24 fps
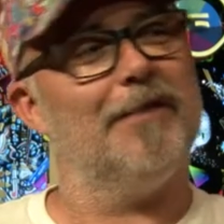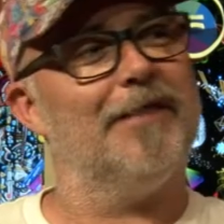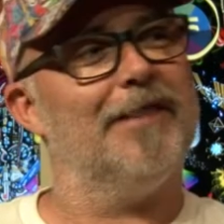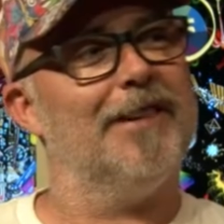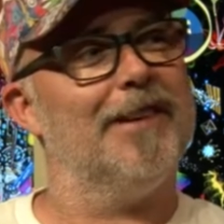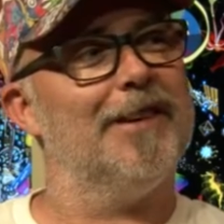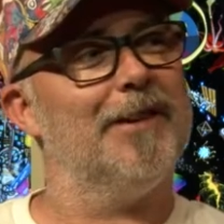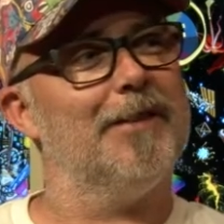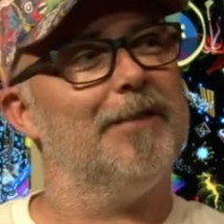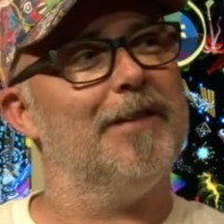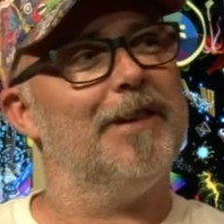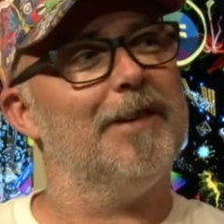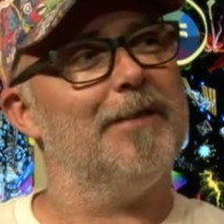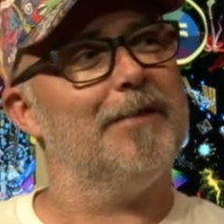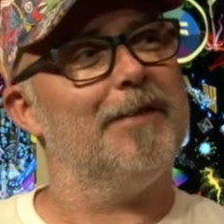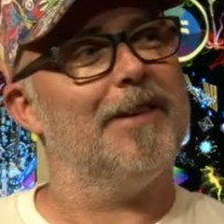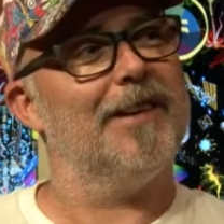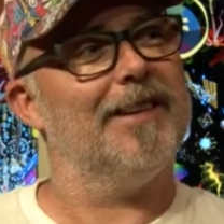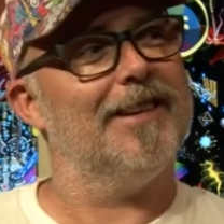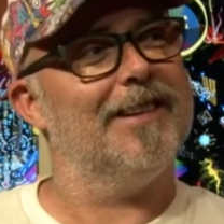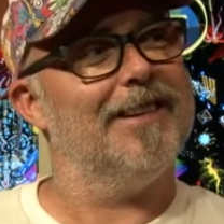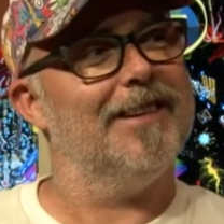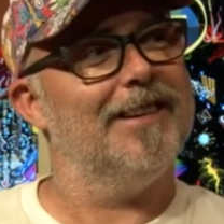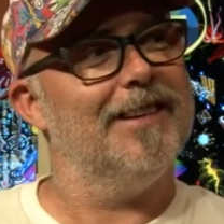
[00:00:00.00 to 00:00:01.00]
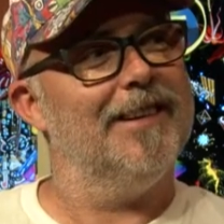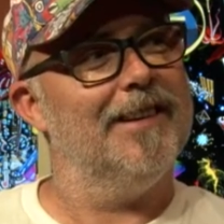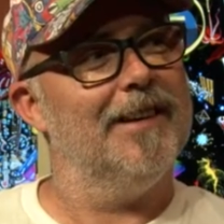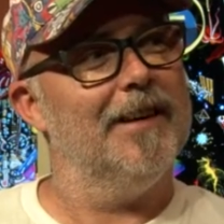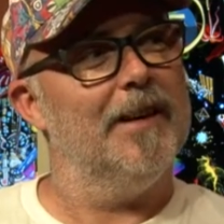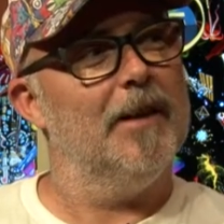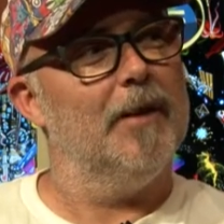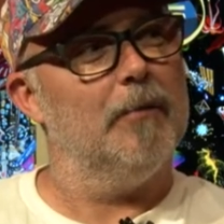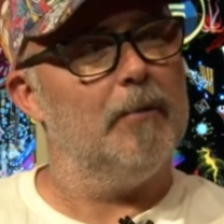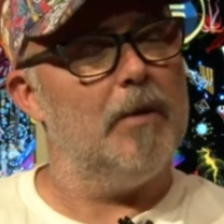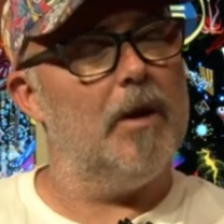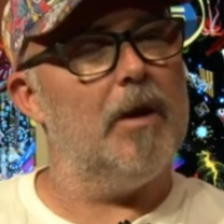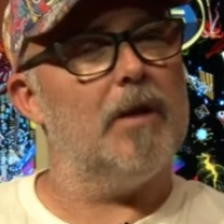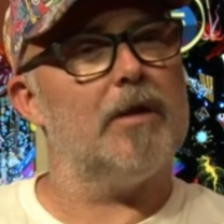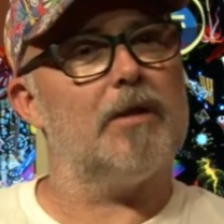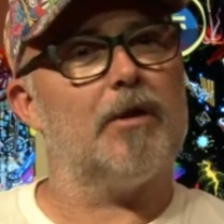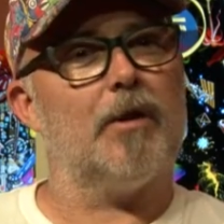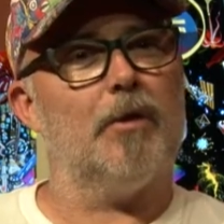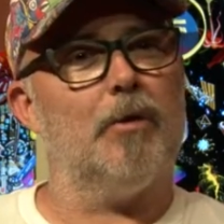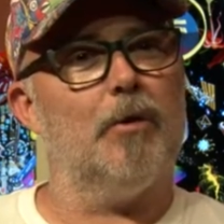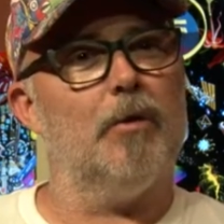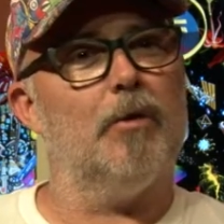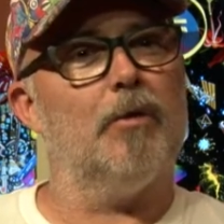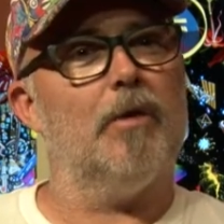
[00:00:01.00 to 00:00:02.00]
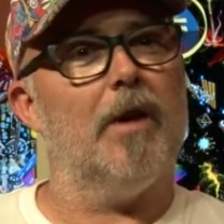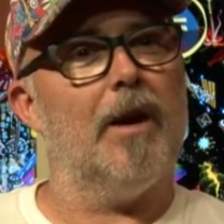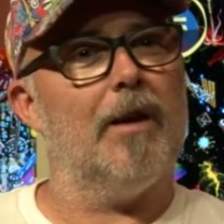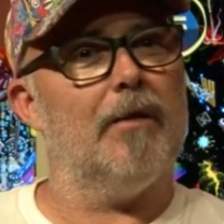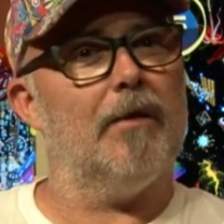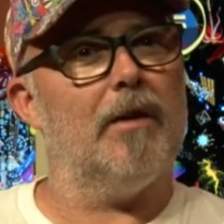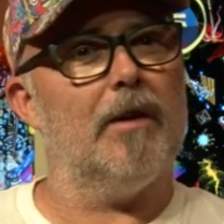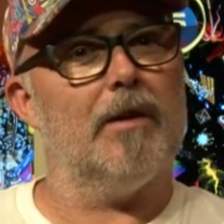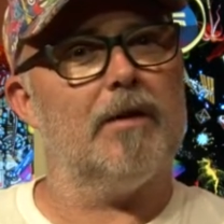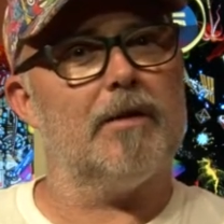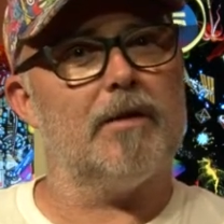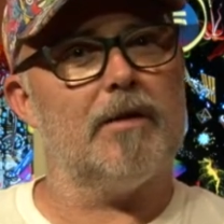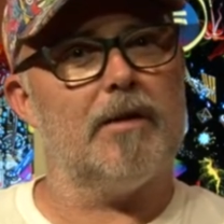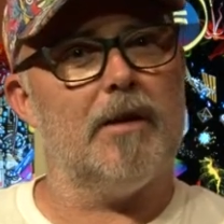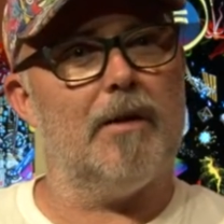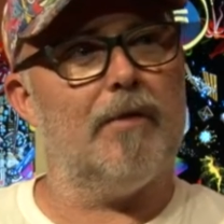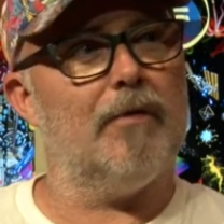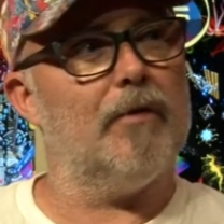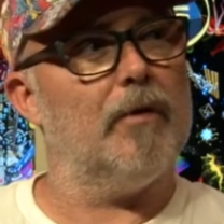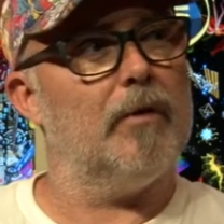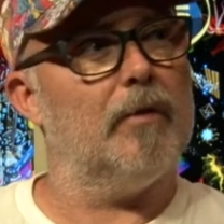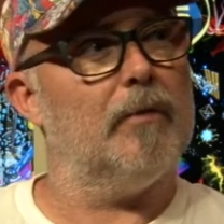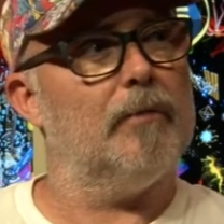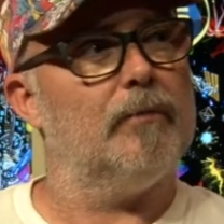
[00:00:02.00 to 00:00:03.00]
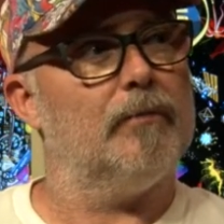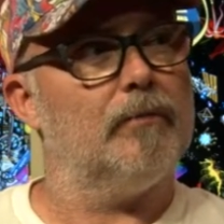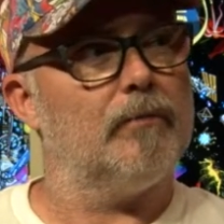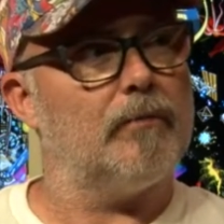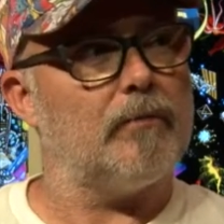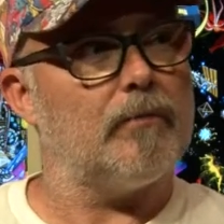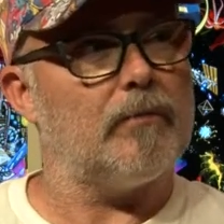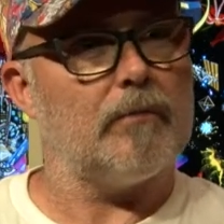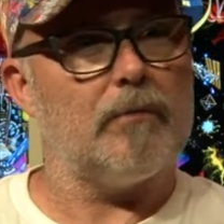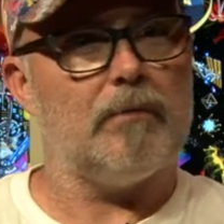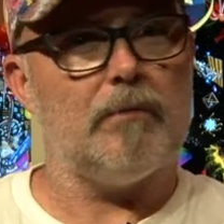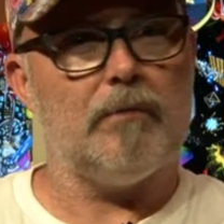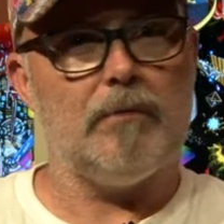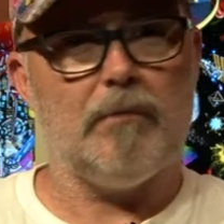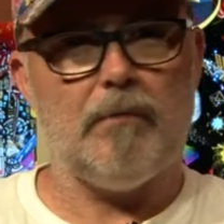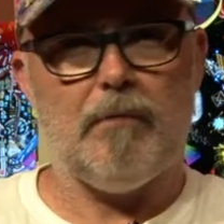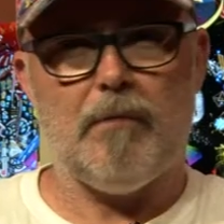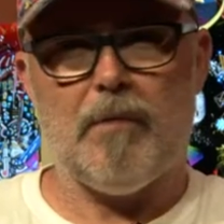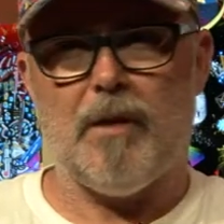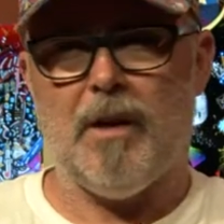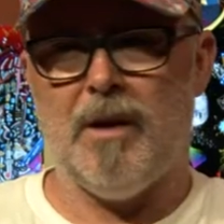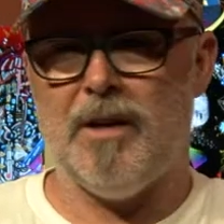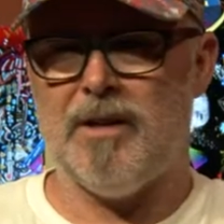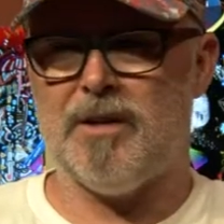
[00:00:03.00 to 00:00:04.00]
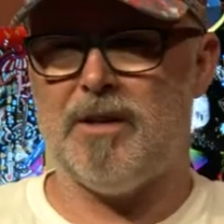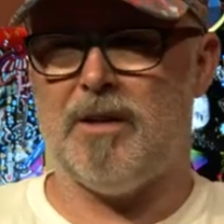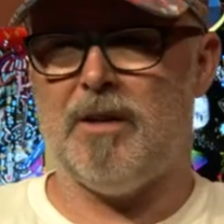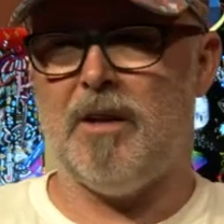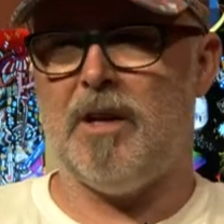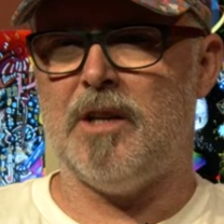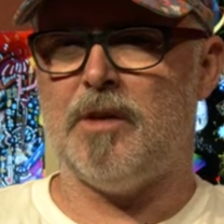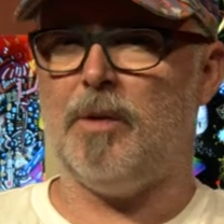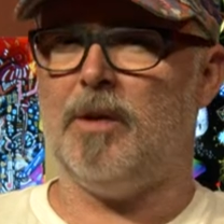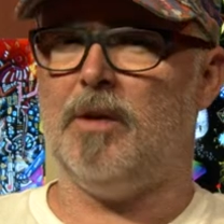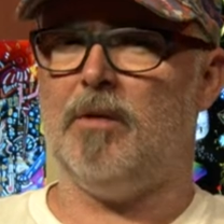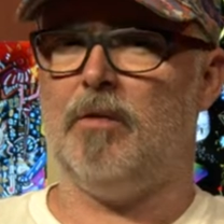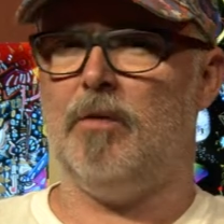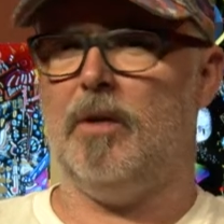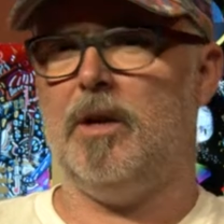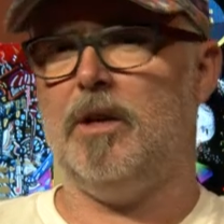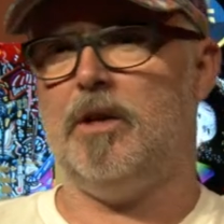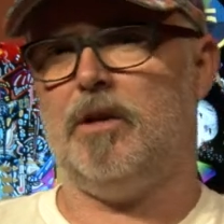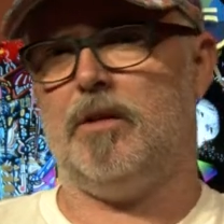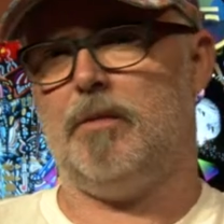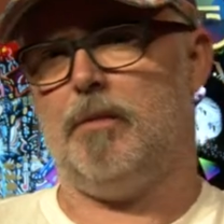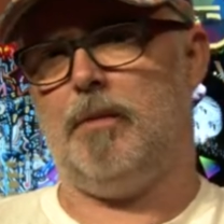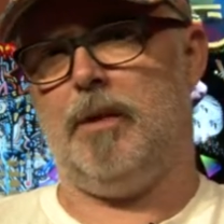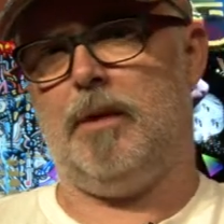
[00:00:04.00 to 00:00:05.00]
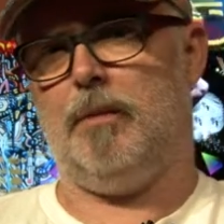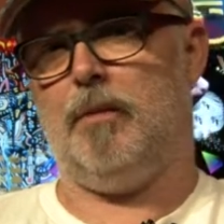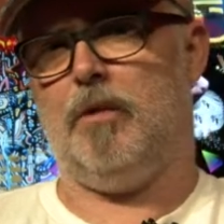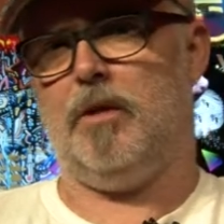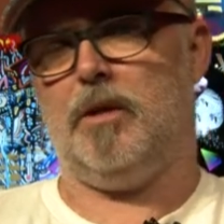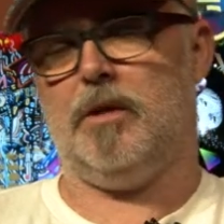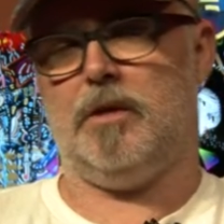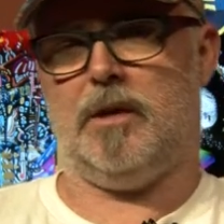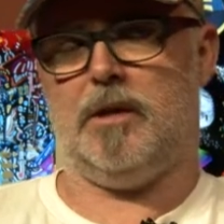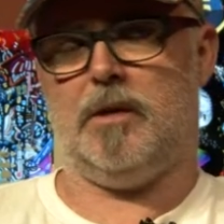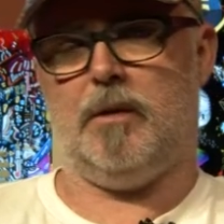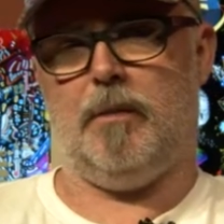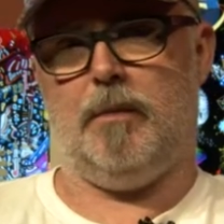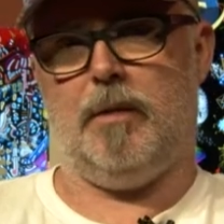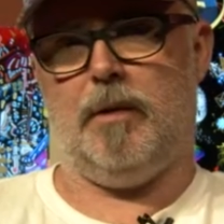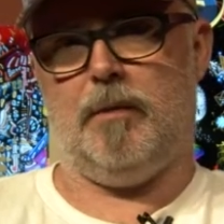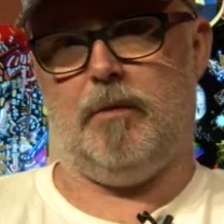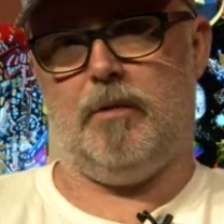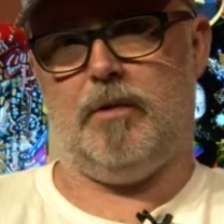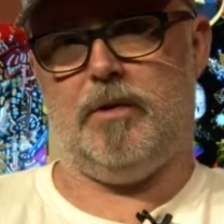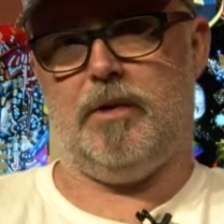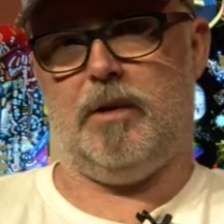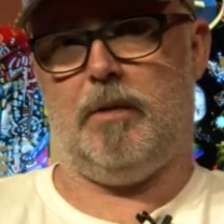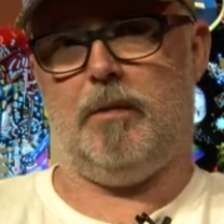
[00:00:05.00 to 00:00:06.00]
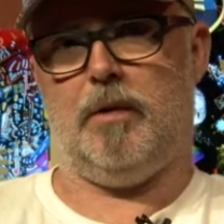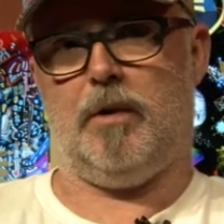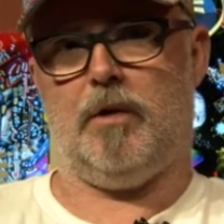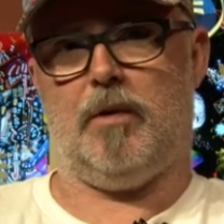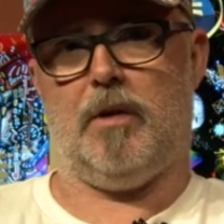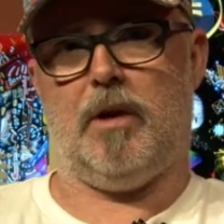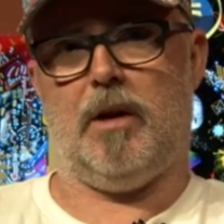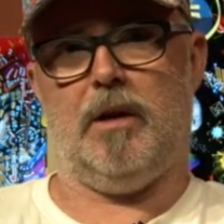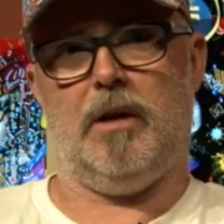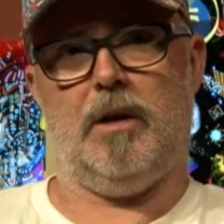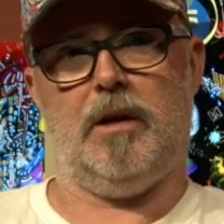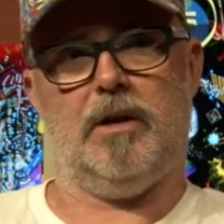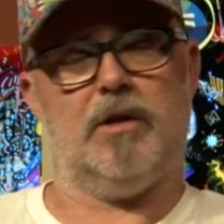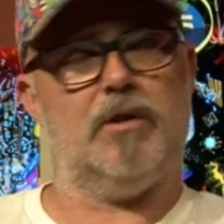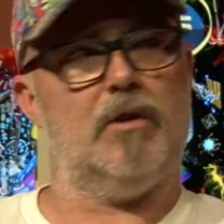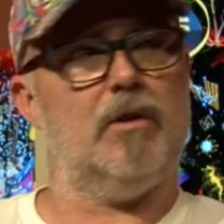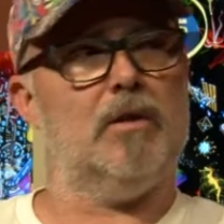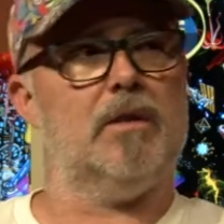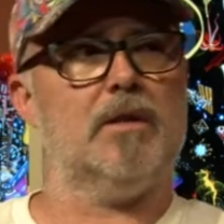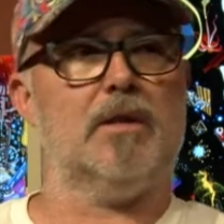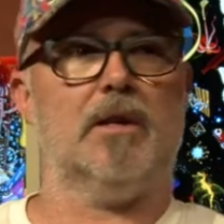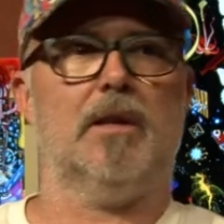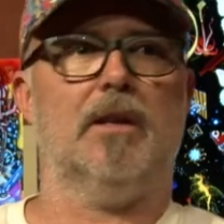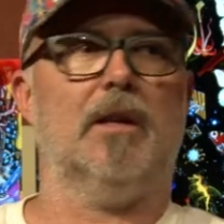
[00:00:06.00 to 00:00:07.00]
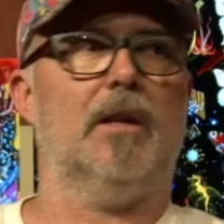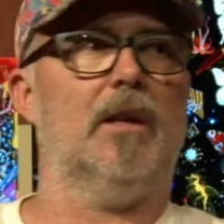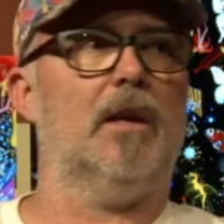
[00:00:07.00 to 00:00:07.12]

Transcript: You yeah. Know what I mean, but yeah, it's cool having stuff on. And it's a nice way to reach people because it's a bit more democratic. It's not as well.